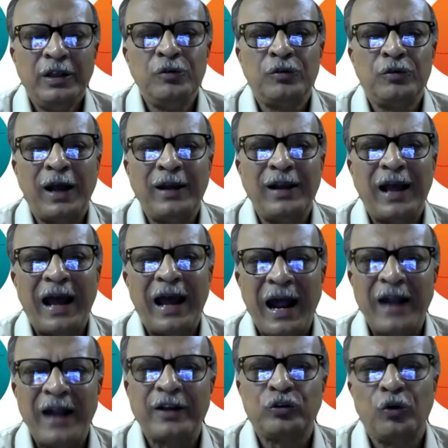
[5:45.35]
you can
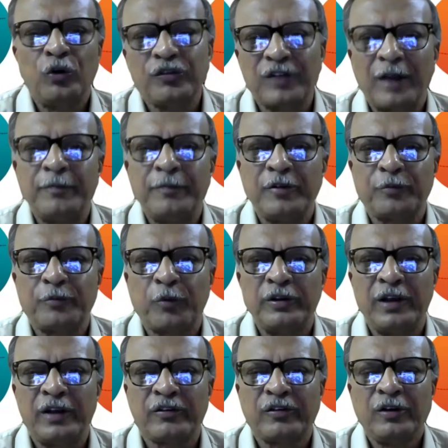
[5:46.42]
add those service
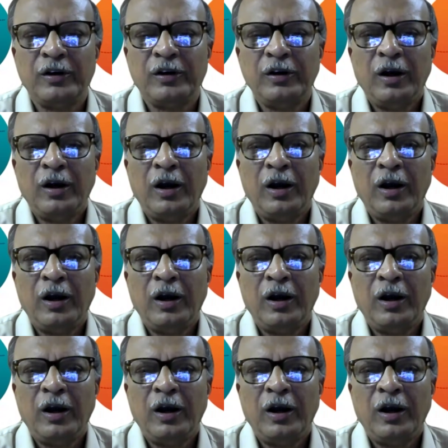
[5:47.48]
projects